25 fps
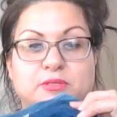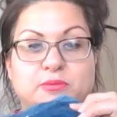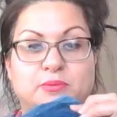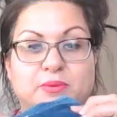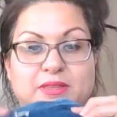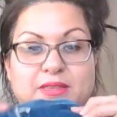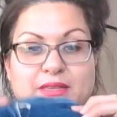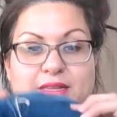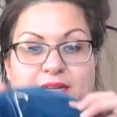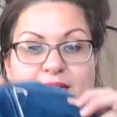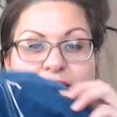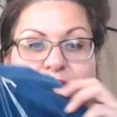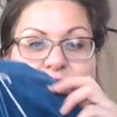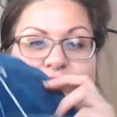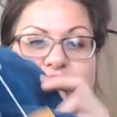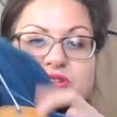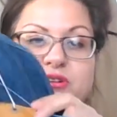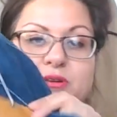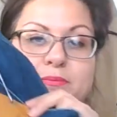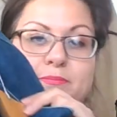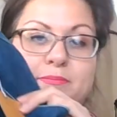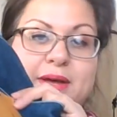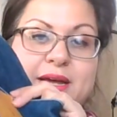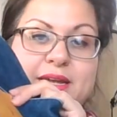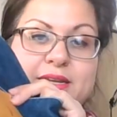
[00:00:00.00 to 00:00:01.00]
with an extra
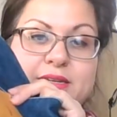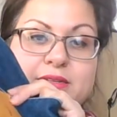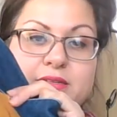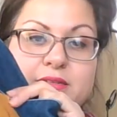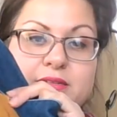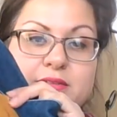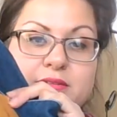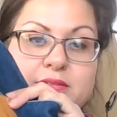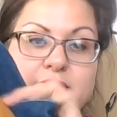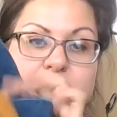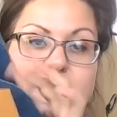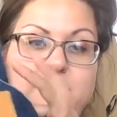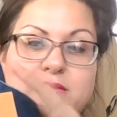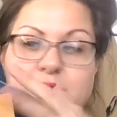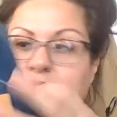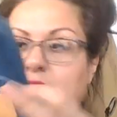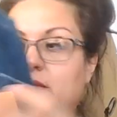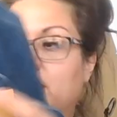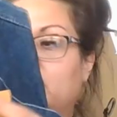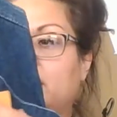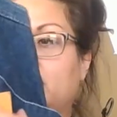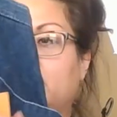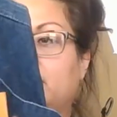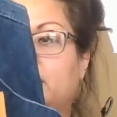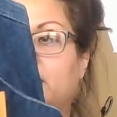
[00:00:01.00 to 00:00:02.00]
button
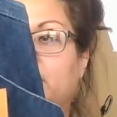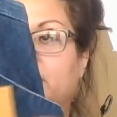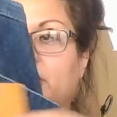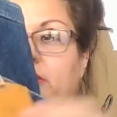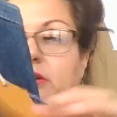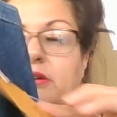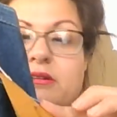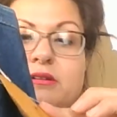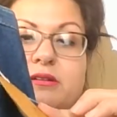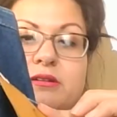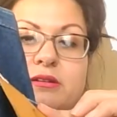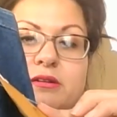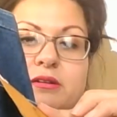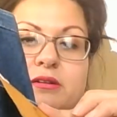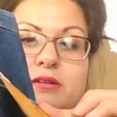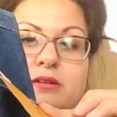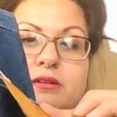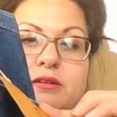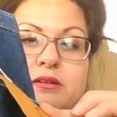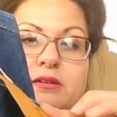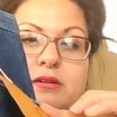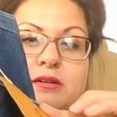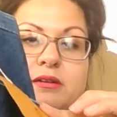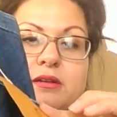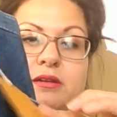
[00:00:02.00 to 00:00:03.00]
here
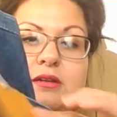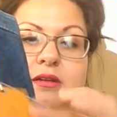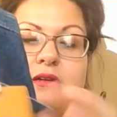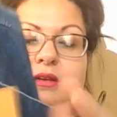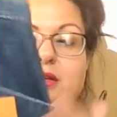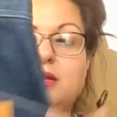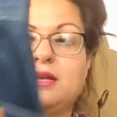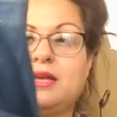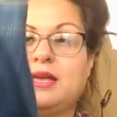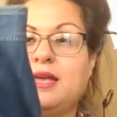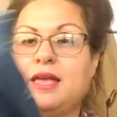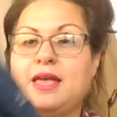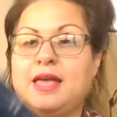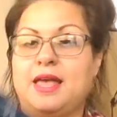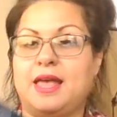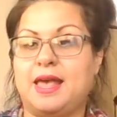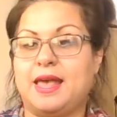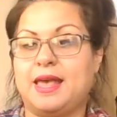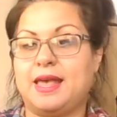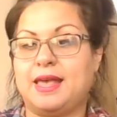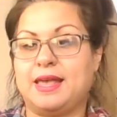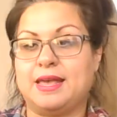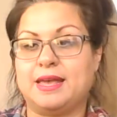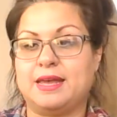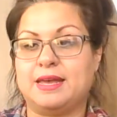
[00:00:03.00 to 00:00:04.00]

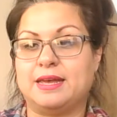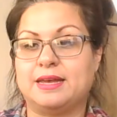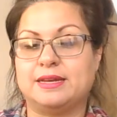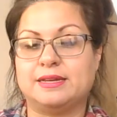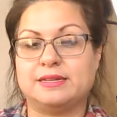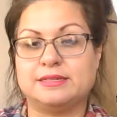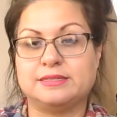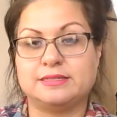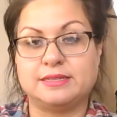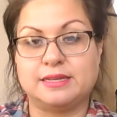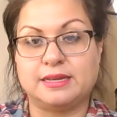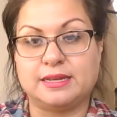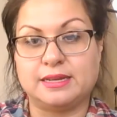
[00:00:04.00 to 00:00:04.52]
and